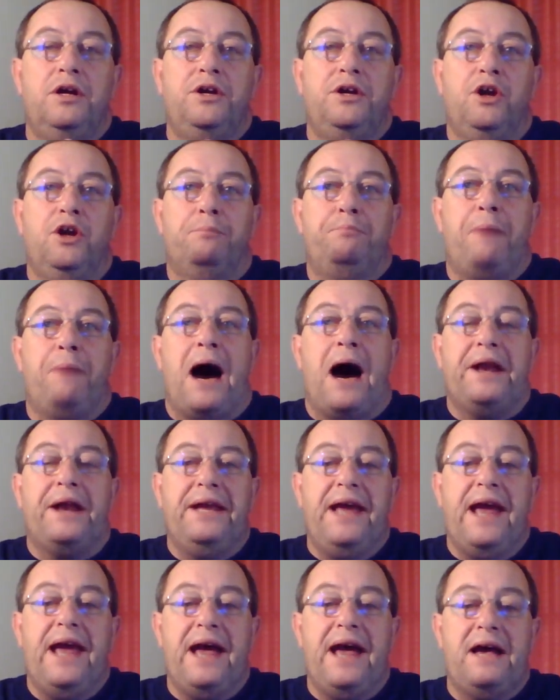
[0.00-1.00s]
your
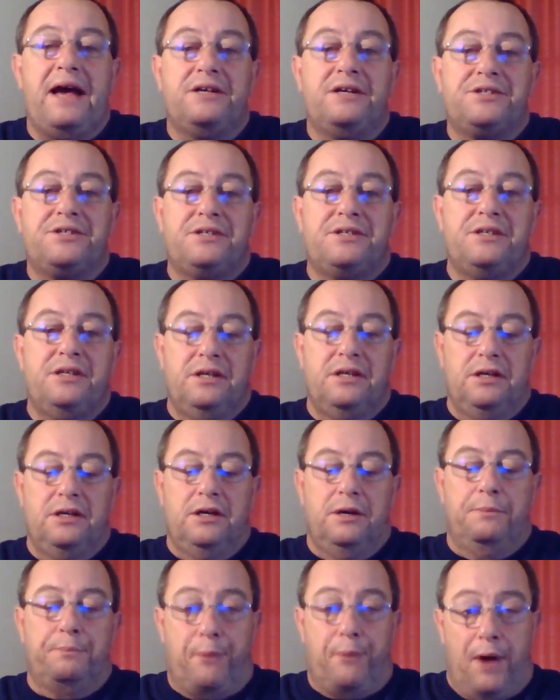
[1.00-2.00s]
body has
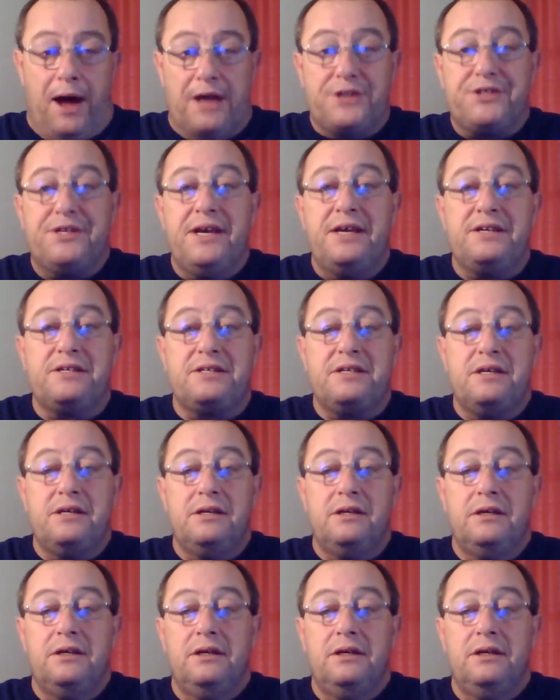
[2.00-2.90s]
processed